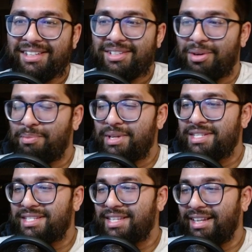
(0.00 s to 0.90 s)
Don't be
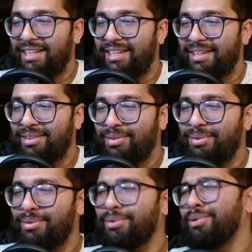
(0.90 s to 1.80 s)
silly.
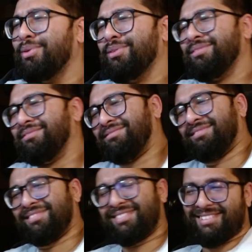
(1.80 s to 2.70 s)
Oh,
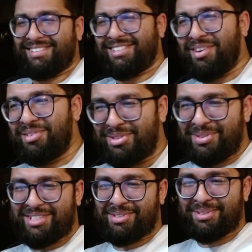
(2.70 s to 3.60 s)
don't do
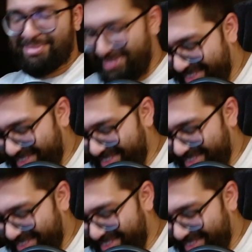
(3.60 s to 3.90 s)
it to him.